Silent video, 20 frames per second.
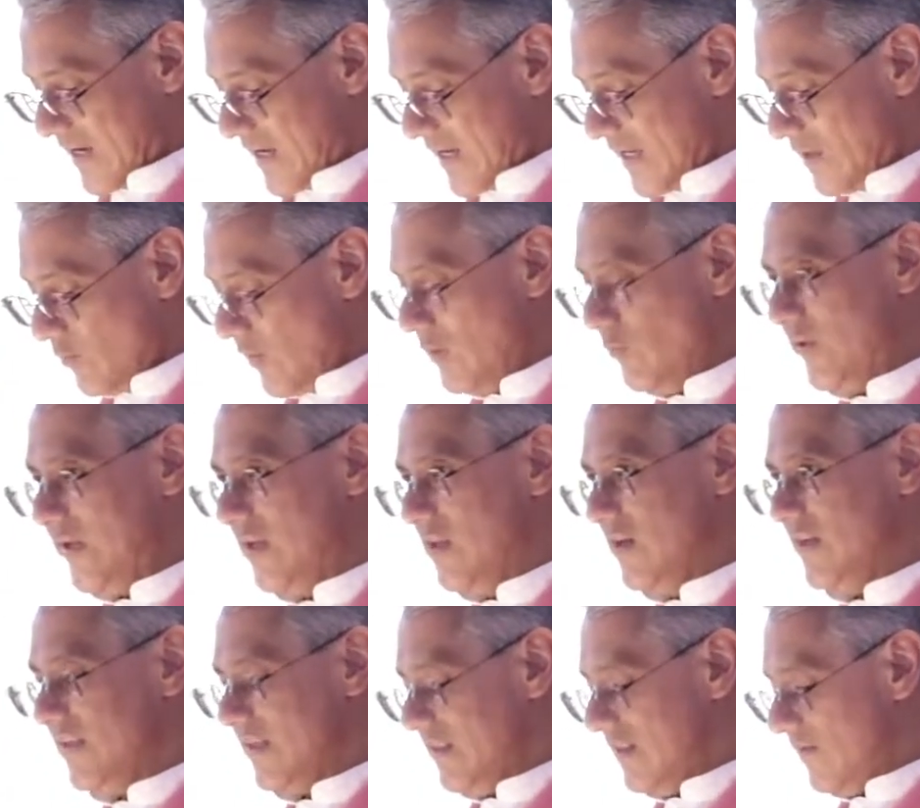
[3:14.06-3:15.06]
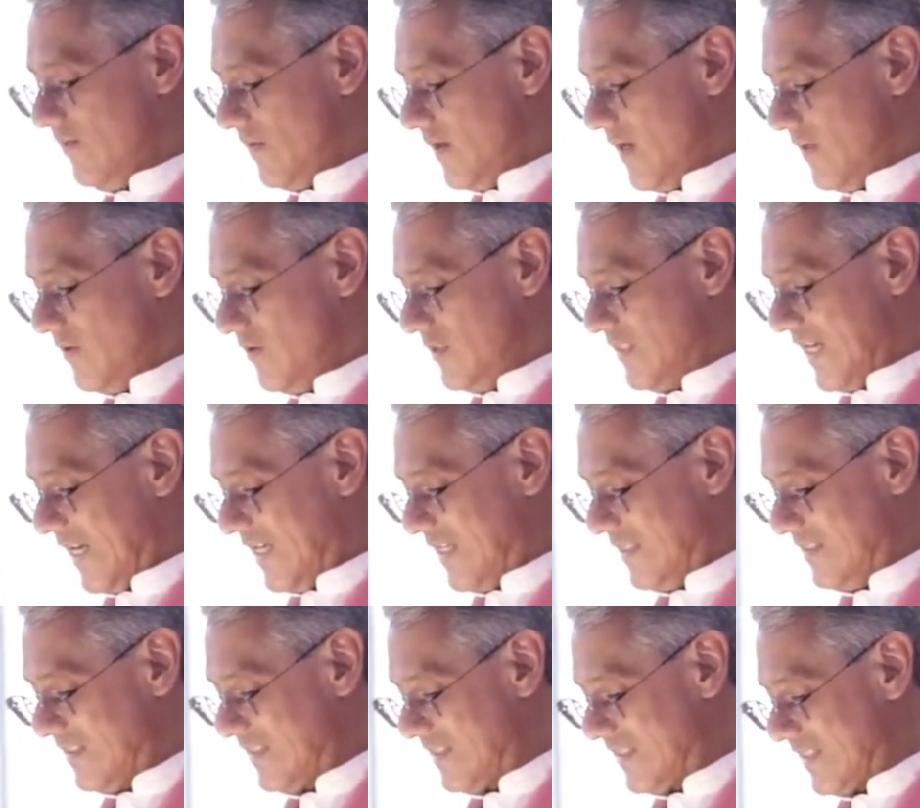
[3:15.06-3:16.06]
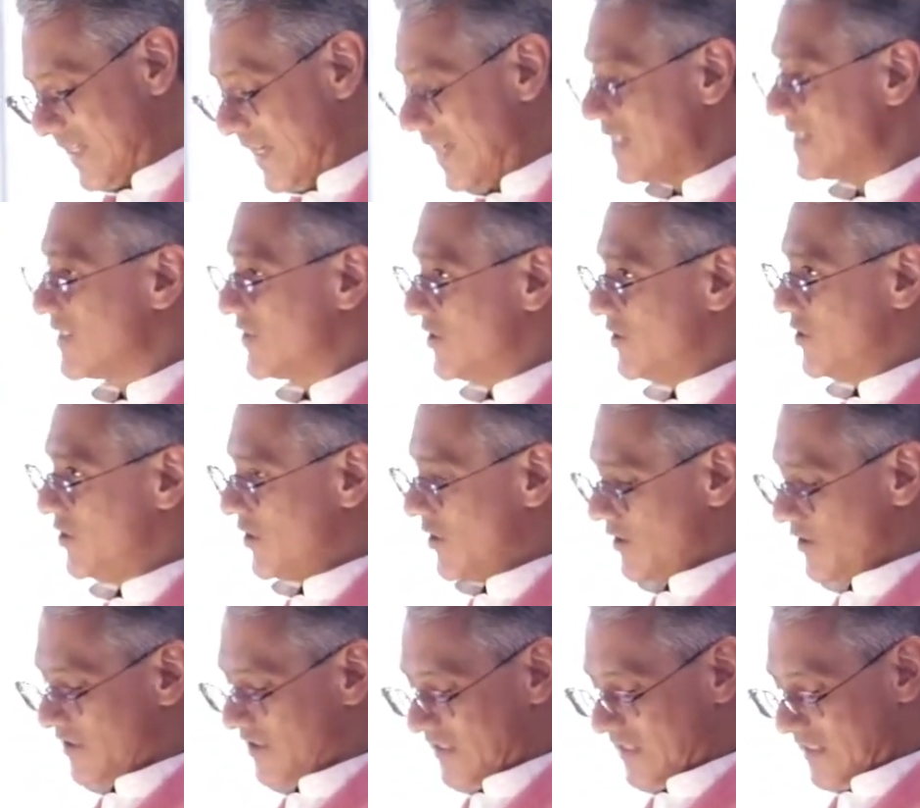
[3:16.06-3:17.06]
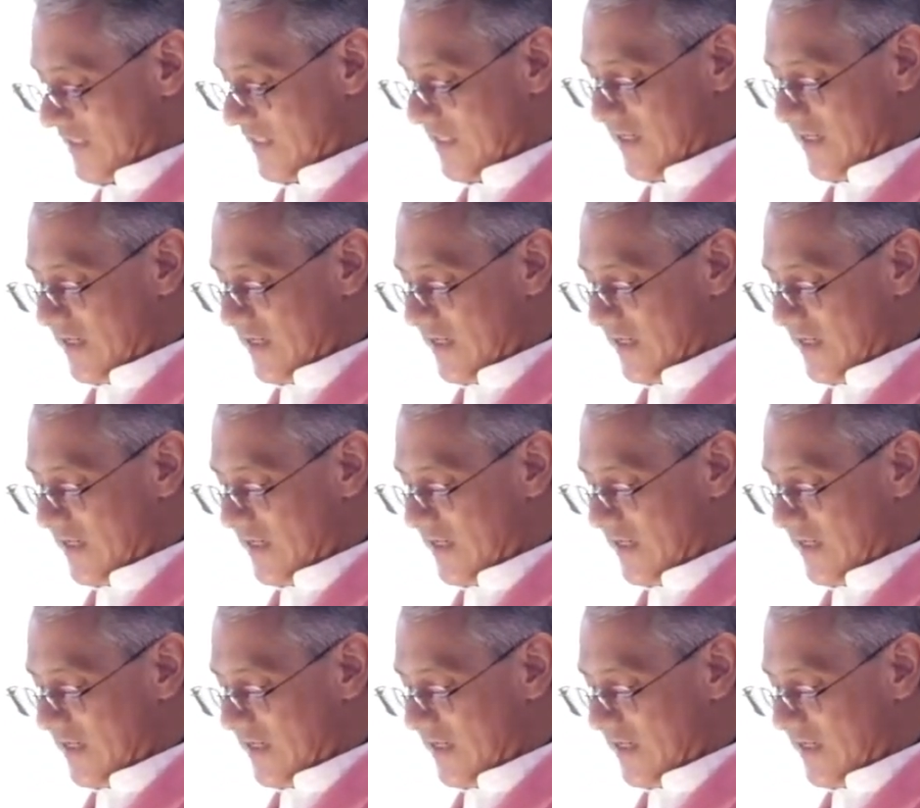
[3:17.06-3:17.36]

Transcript: And when we look at the Father's house as the church,